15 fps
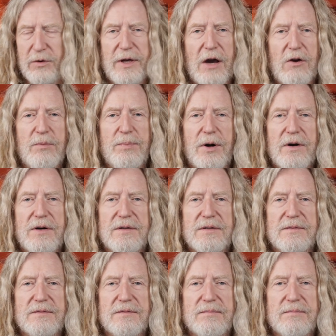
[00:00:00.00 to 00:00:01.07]
counterpart
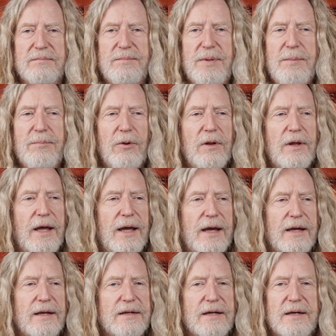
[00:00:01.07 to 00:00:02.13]
people
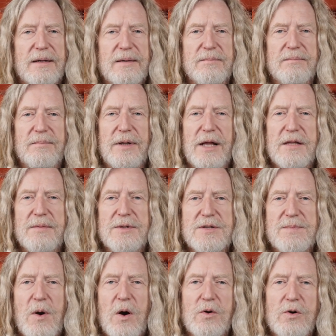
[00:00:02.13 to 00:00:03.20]
and play them in
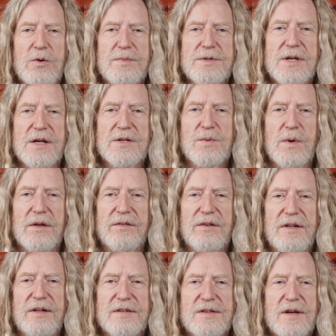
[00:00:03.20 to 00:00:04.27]
small groups as well as
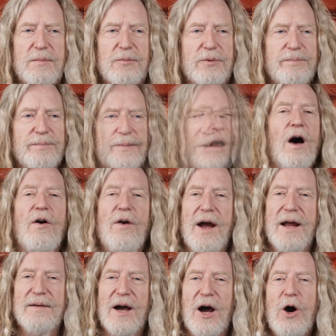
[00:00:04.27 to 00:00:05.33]
in the ensemble. All
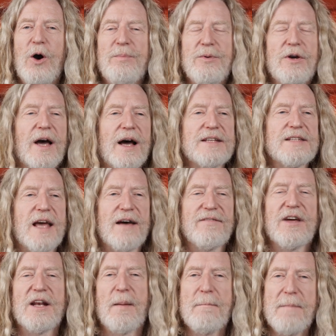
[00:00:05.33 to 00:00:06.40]
right, I hope you guys have
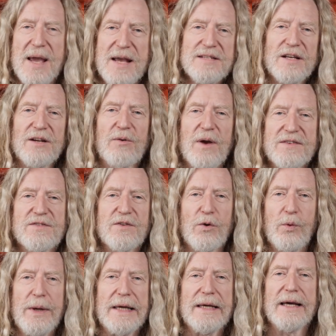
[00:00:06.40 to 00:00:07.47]
an amazing rest of the
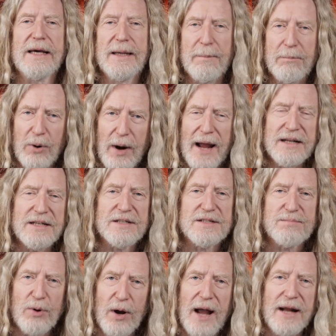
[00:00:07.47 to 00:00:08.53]
week. Practice,
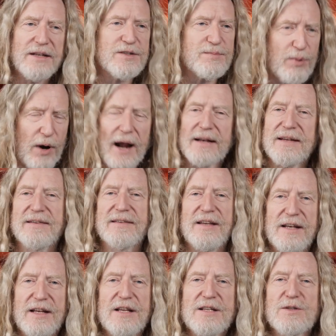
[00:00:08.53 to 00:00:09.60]
practice, practice.
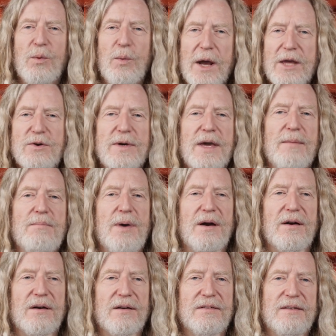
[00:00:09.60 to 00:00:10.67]
It is the way you get
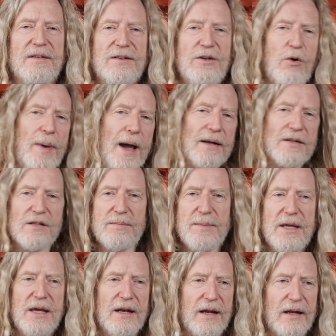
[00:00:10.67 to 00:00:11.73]
better. Go back to the
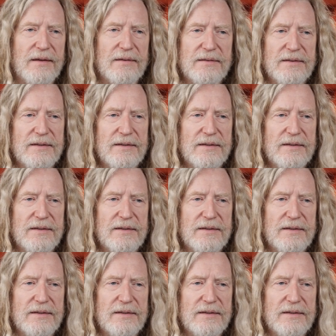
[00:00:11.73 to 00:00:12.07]
beginning.